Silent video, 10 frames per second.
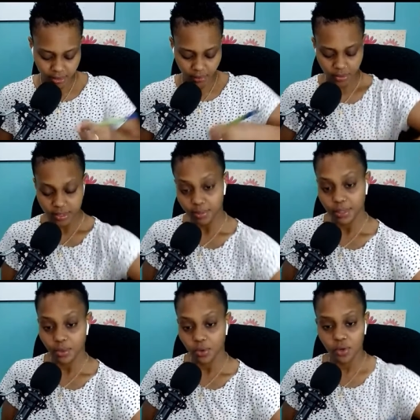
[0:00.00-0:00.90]
I want to
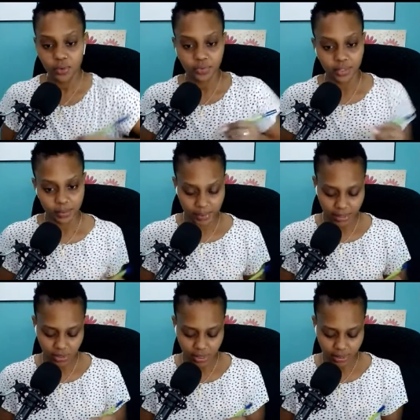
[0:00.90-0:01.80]
be all over the
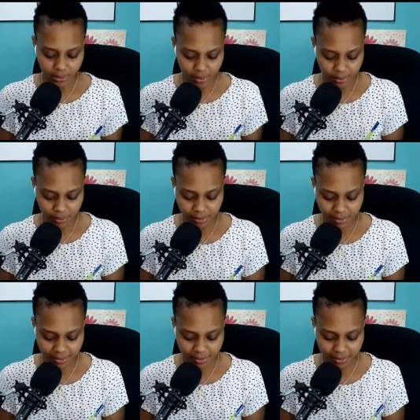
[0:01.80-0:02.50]
page like this, but